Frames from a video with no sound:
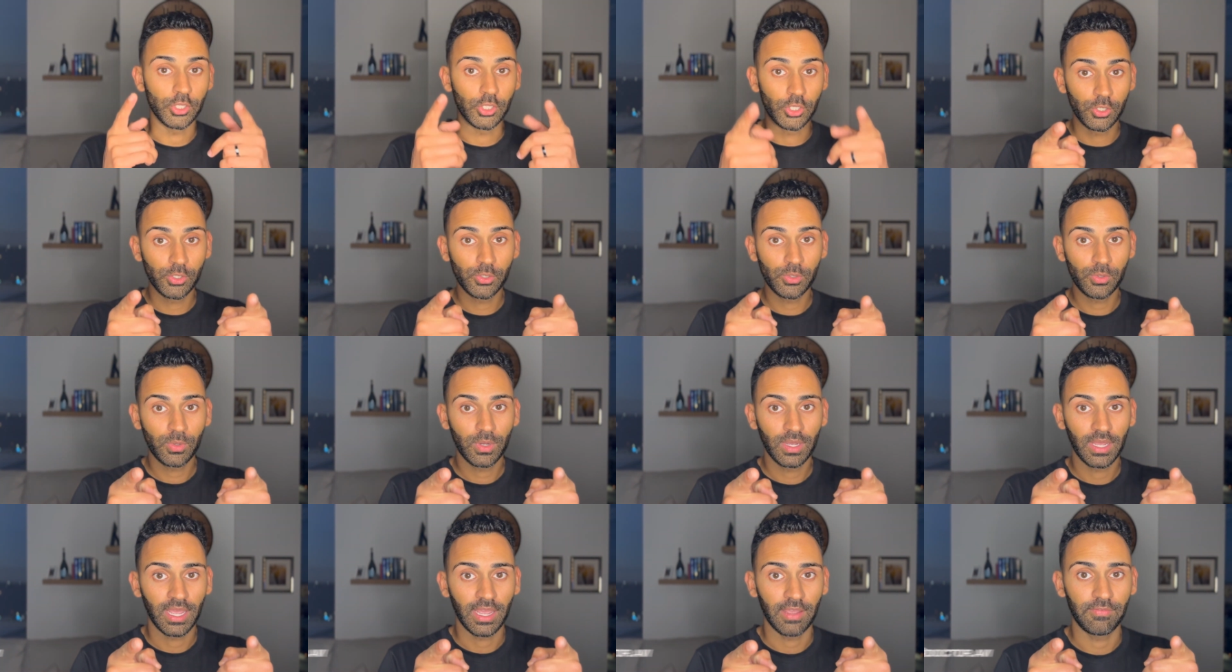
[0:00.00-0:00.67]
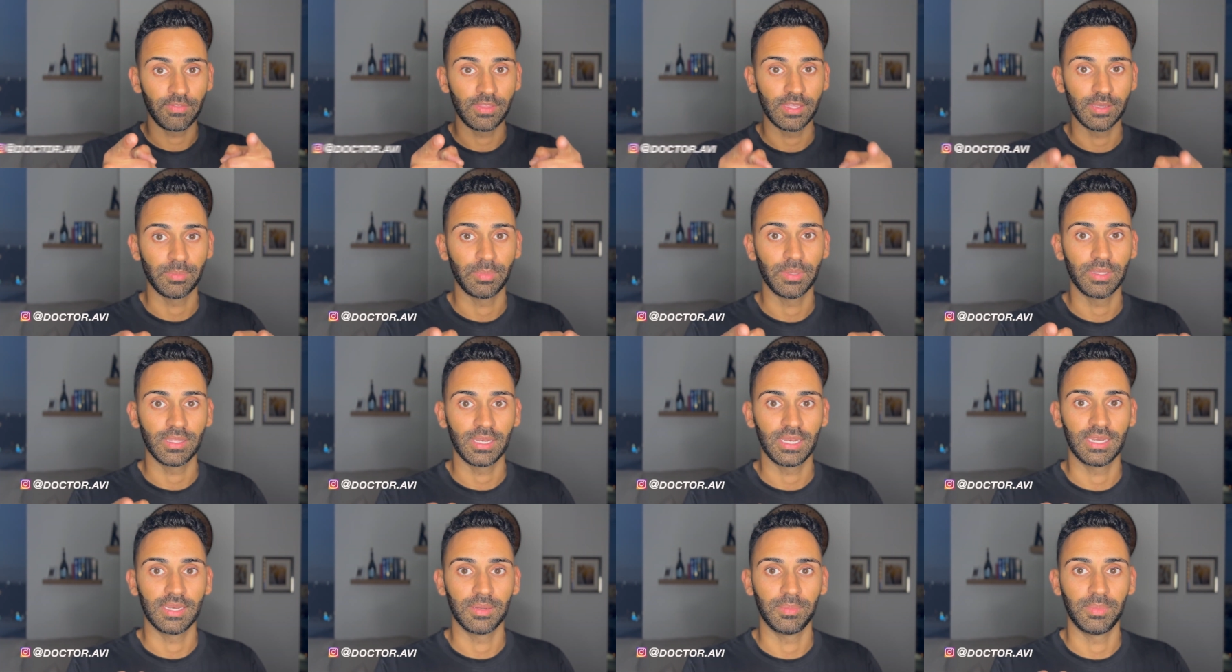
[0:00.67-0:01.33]
You have the
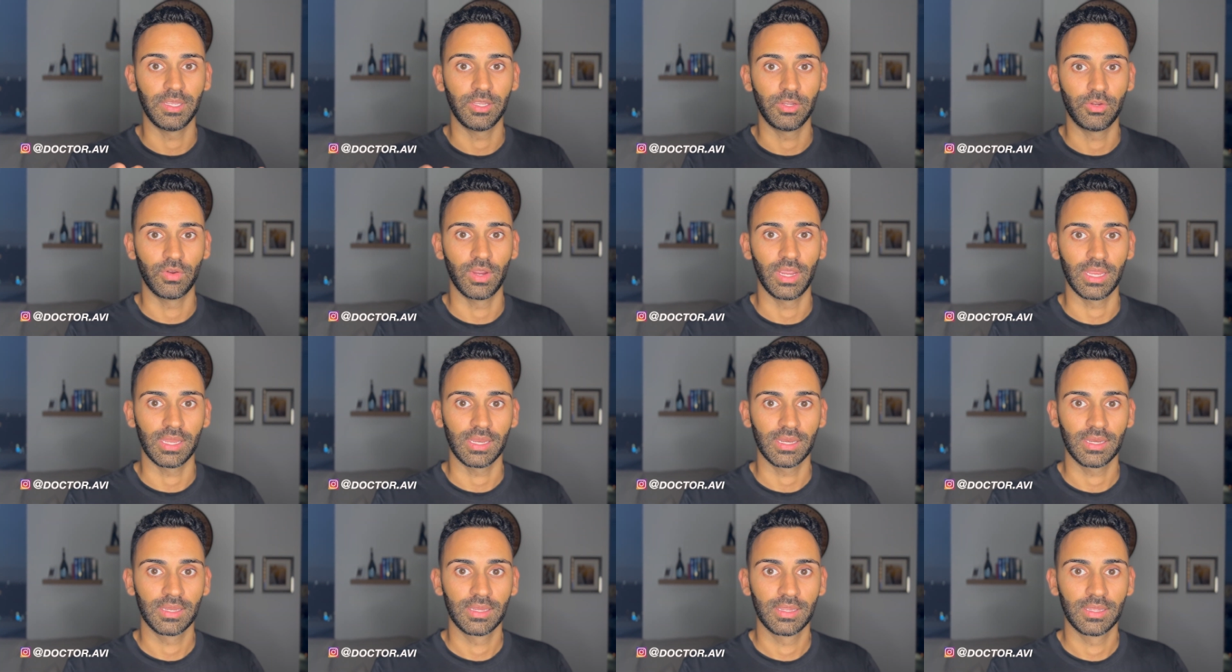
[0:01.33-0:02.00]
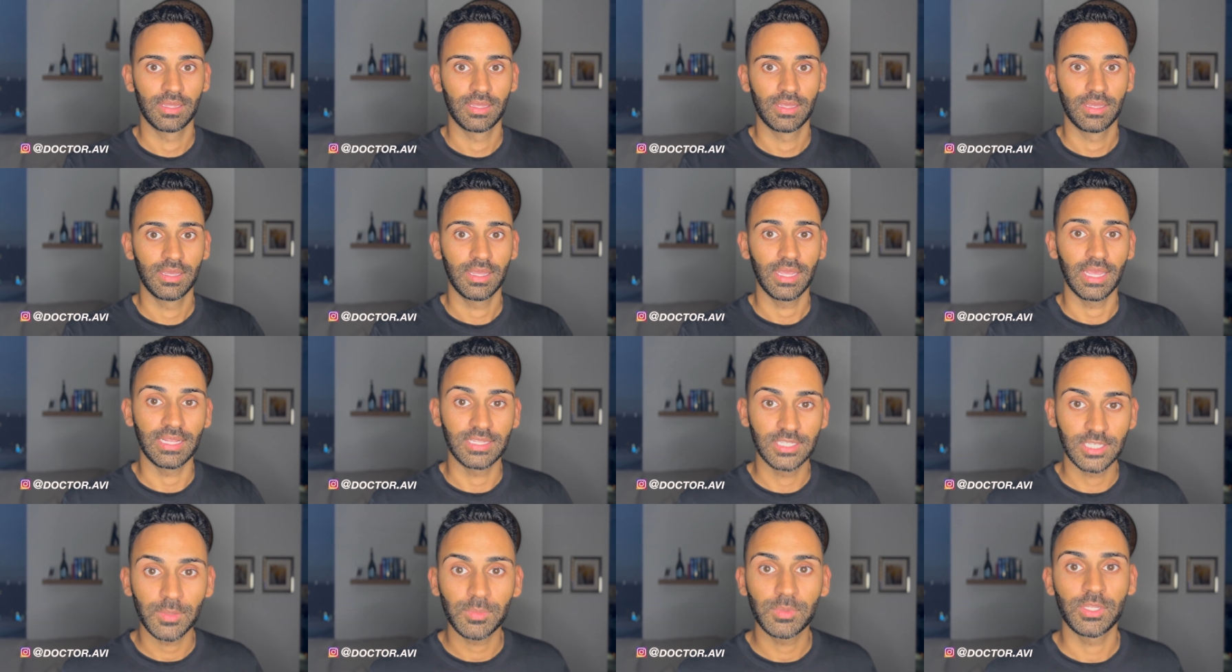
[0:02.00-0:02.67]
ability to be great.
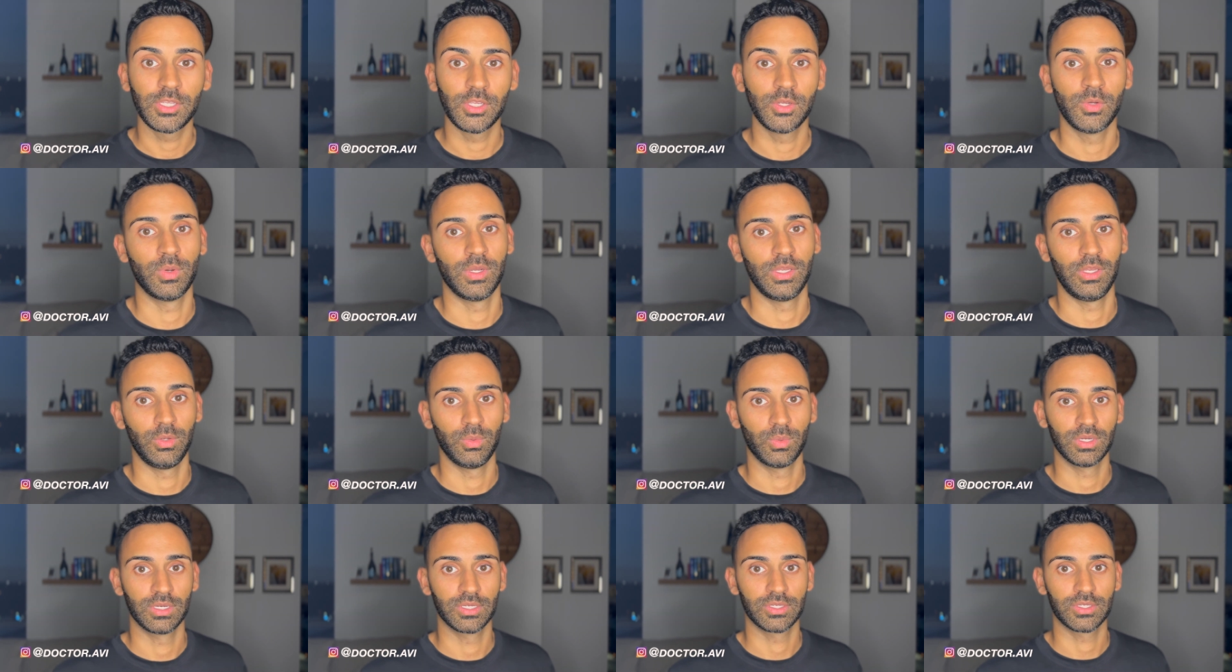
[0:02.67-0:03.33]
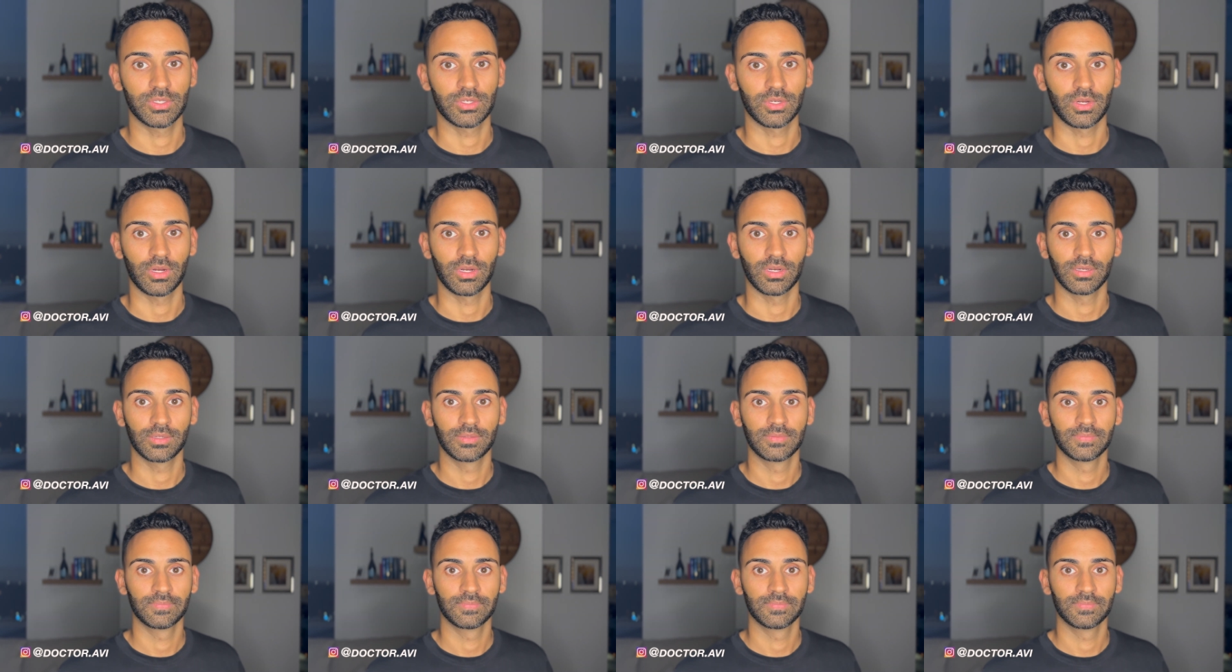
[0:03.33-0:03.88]
It's up to you when you want to start.